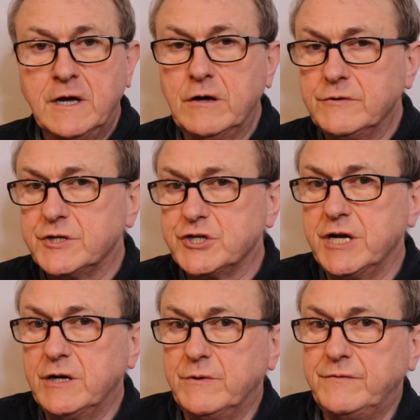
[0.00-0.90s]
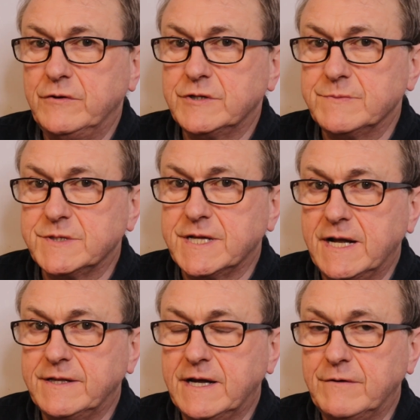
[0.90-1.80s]
I'm going to share with you some
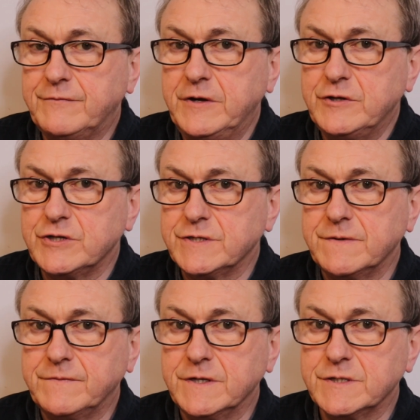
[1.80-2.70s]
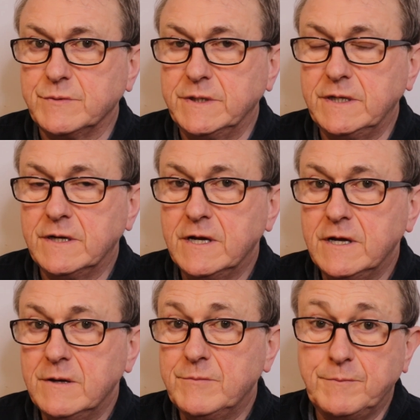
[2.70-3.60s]
standout features of this week,
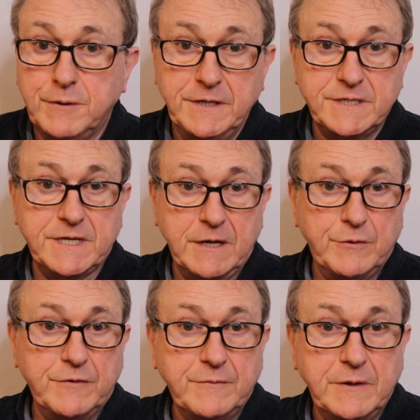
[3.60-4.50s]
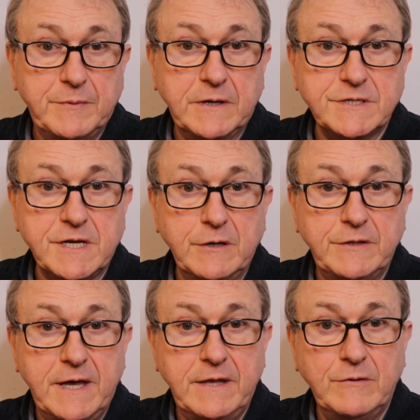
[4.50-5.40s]
but please stay with me because I
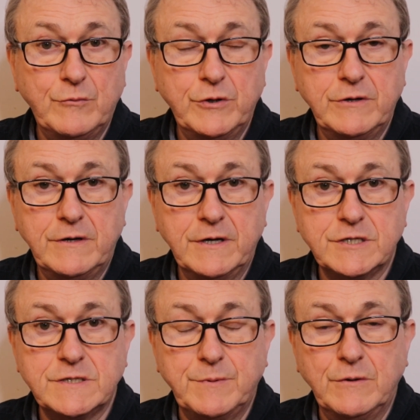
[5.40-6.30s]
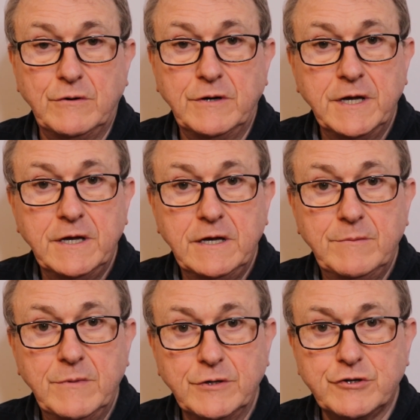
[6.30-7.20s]
then will explore
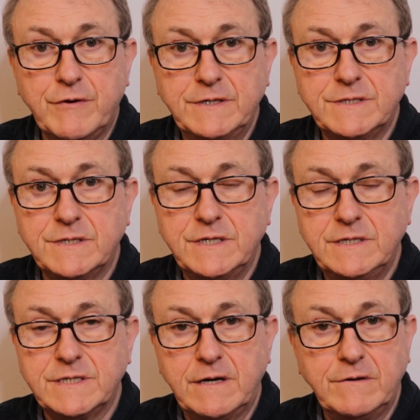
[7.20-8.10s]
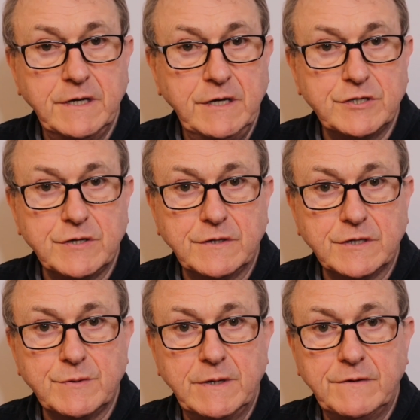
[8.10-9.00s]
in much greater detail each of
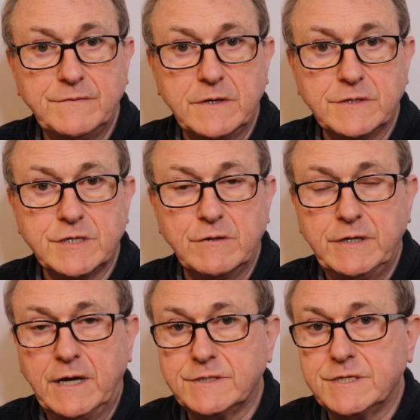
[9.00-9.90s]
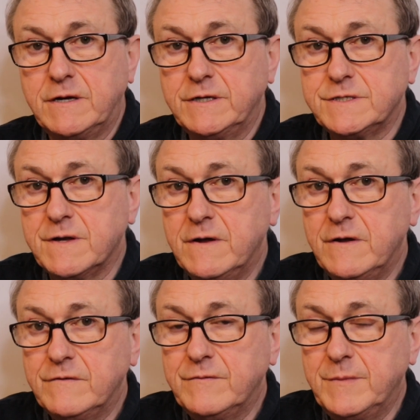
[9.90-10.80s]
the 12 zodiac signs
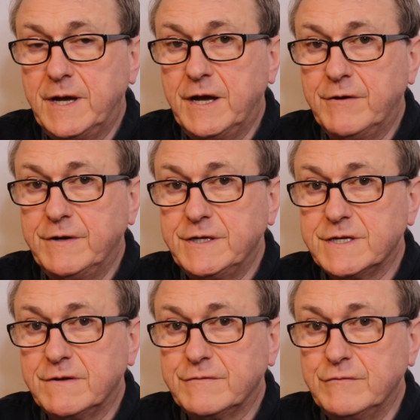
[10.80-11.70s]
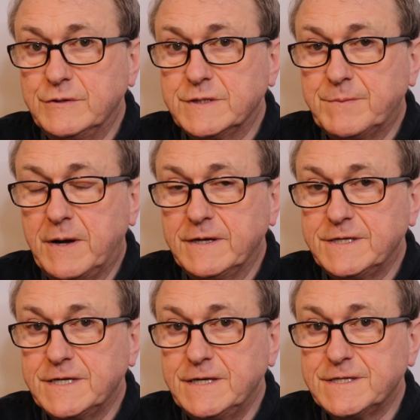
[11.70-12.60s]
from Aries through to
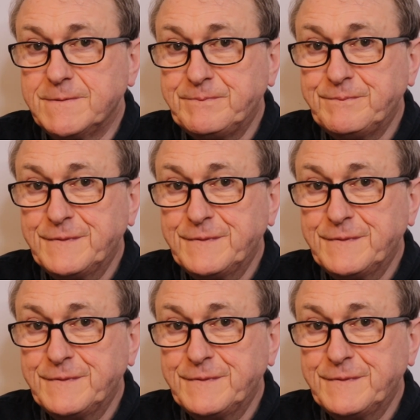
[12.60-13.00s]
Pisces.